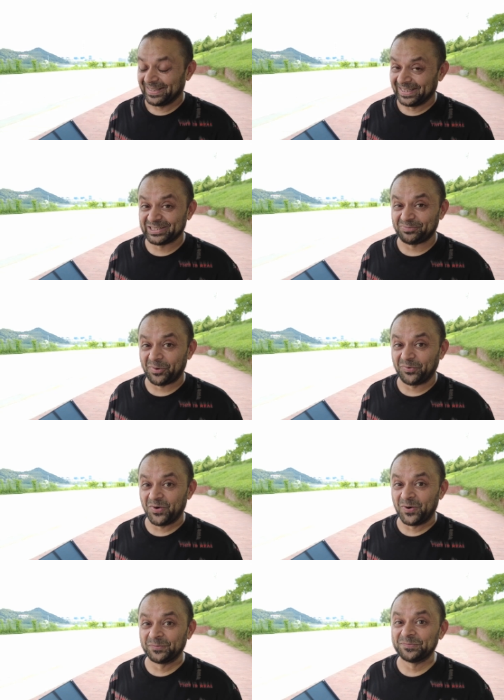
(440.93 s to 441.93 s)
let's
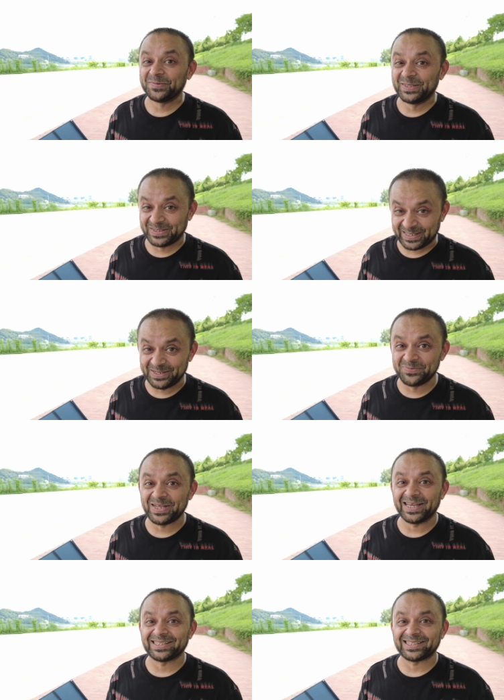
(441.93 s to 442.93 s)
perform the same
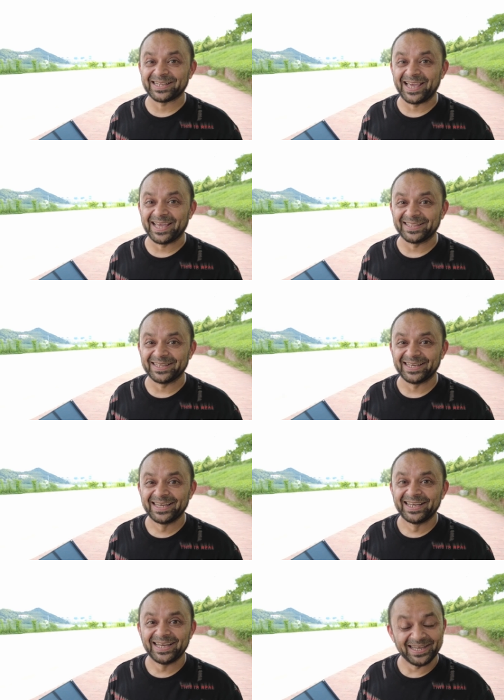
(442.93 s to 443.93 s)
tests again
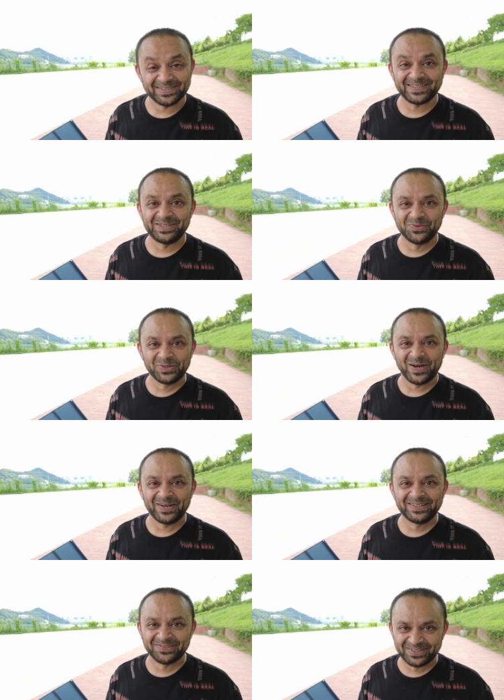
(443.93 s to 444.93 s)
and see what are the